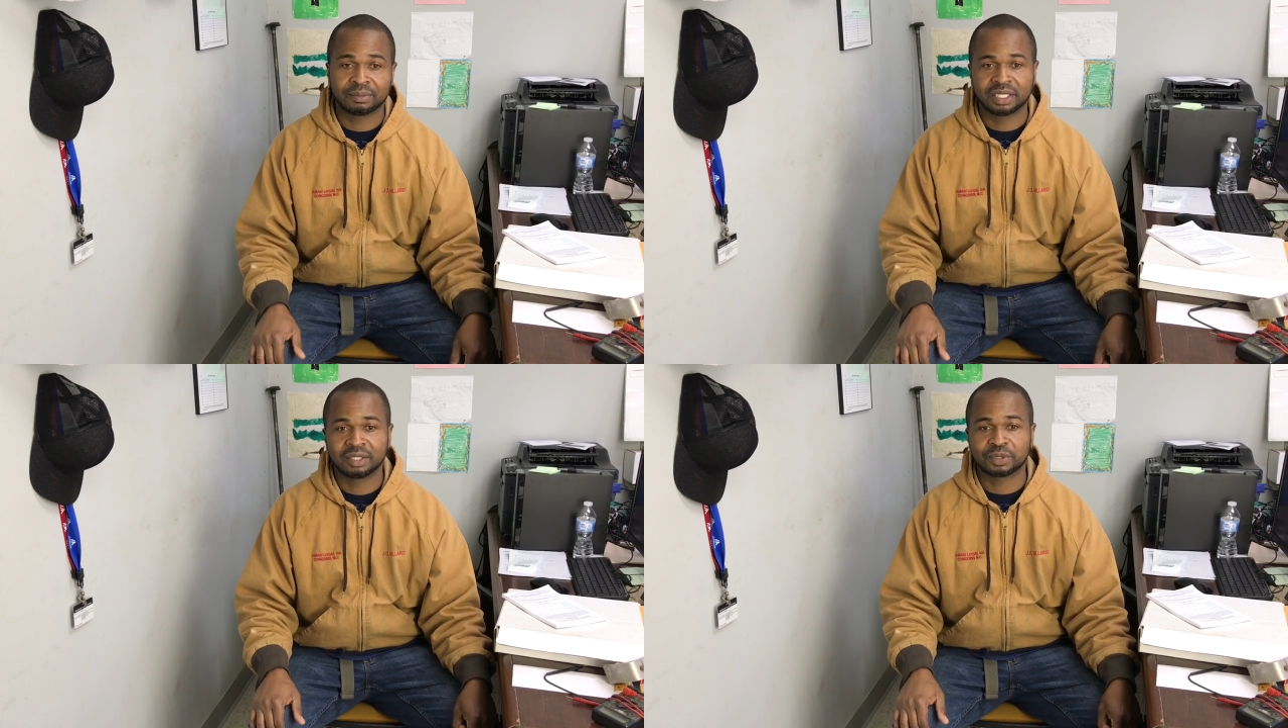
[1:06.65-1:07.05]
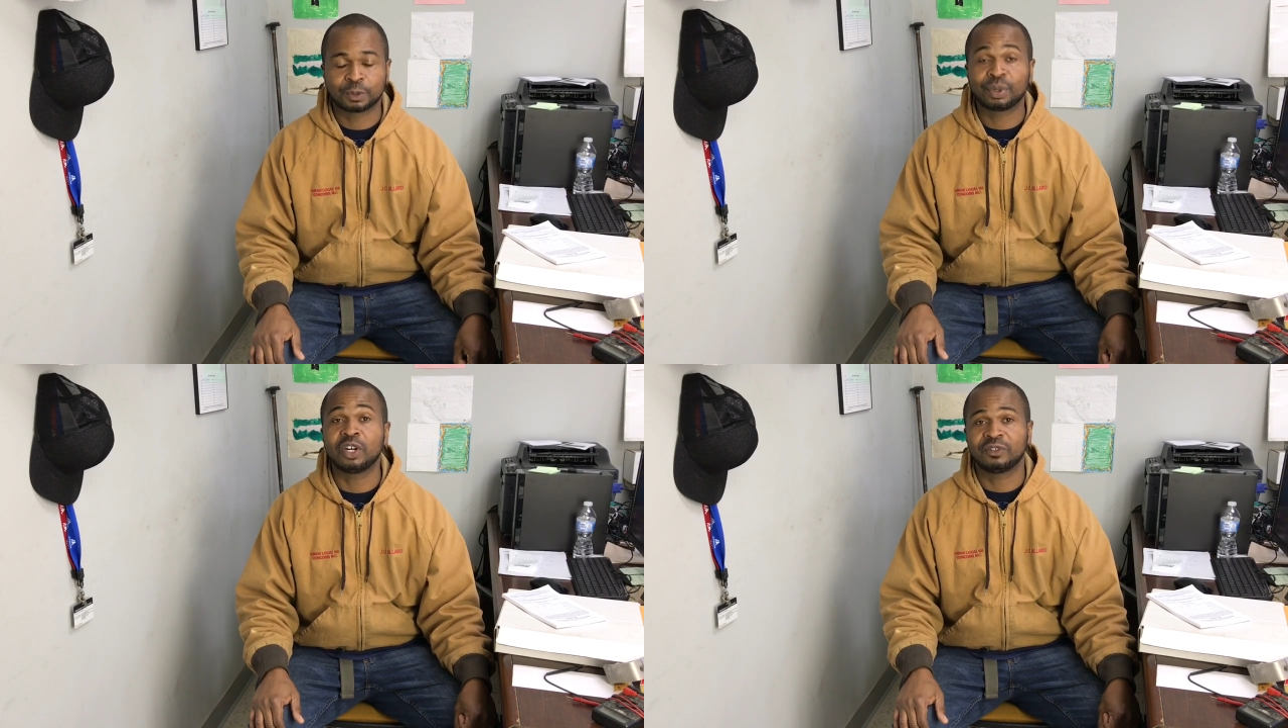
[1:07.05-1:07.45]
I mean, it
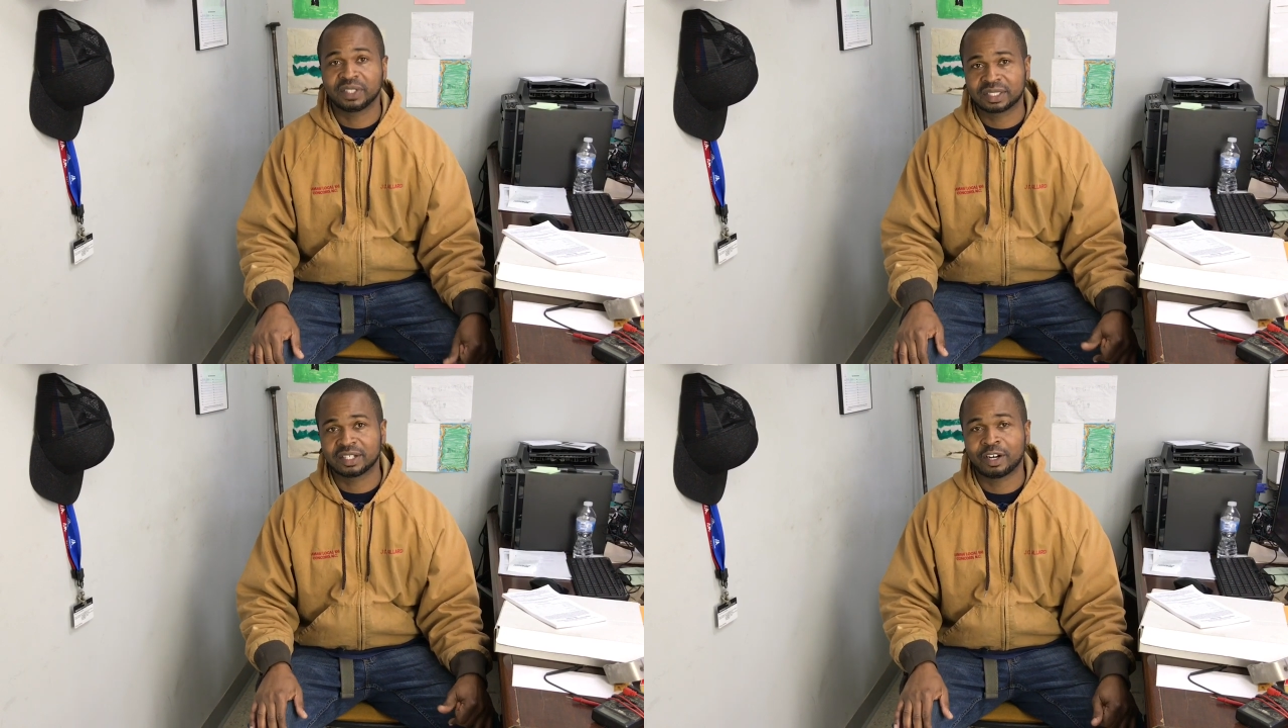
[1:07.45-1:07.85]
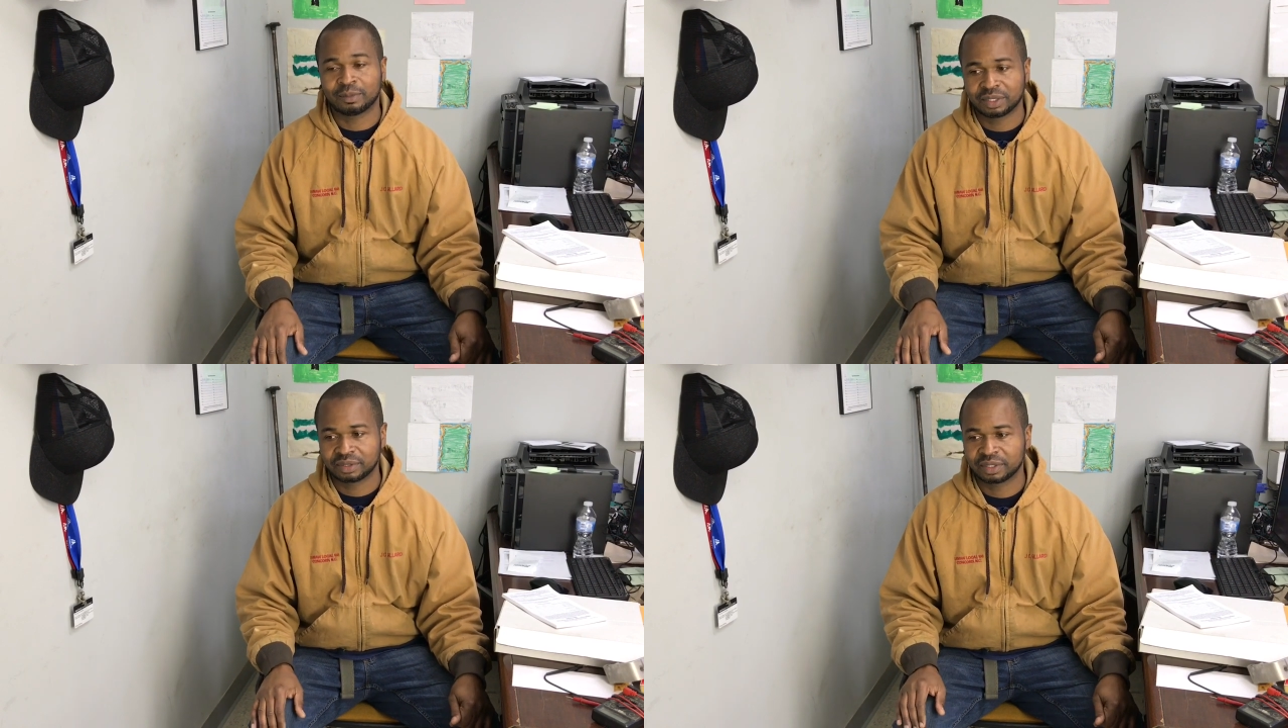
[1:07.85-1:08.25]
was perfect
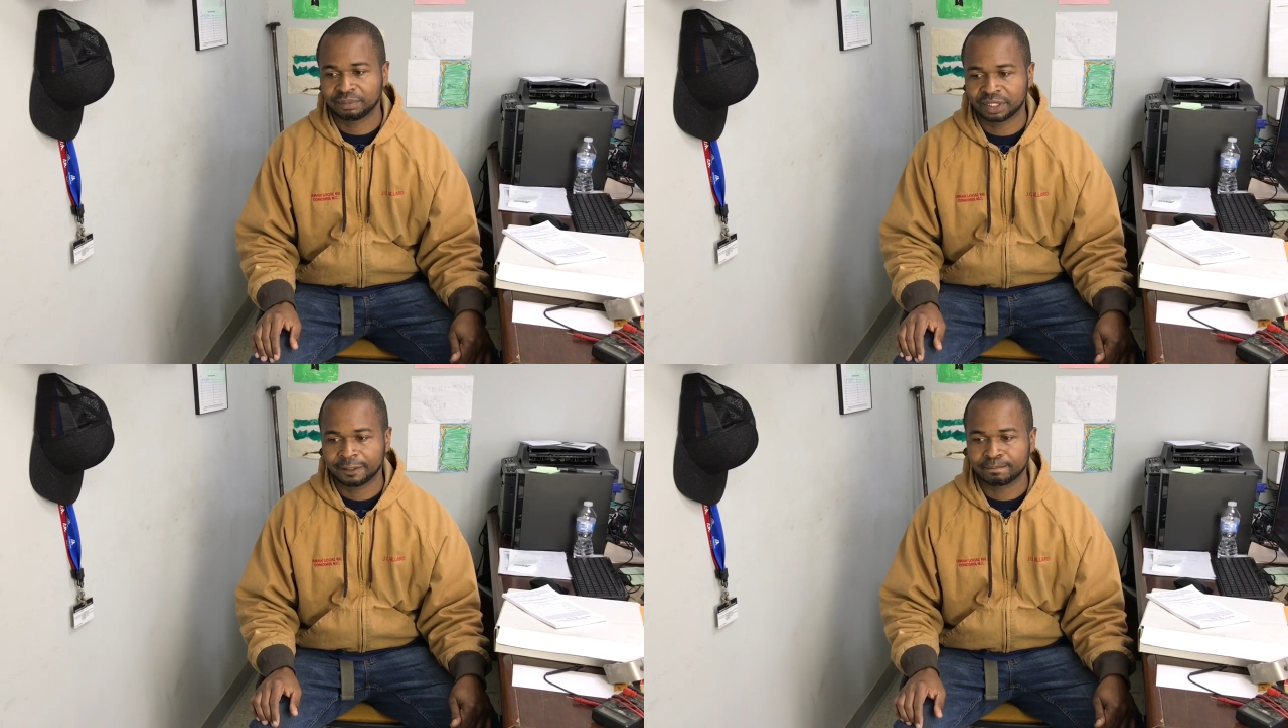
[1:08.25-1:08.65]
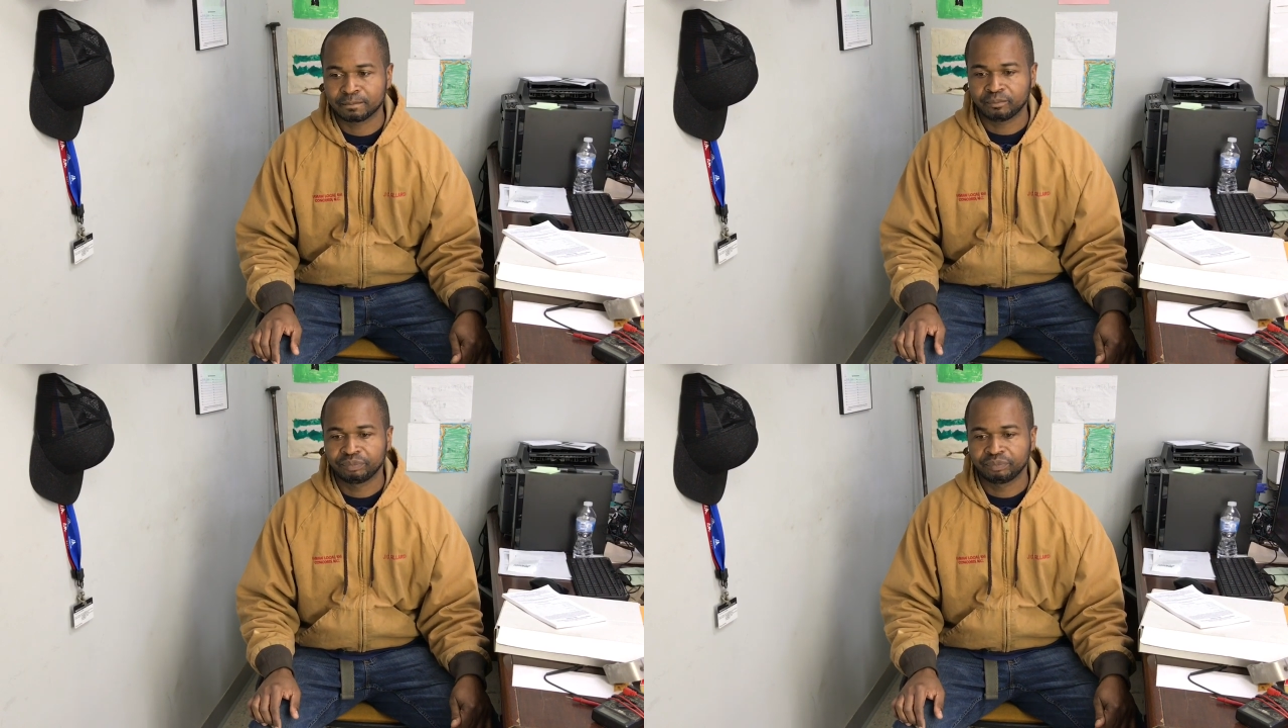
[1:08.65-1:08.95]
almost, but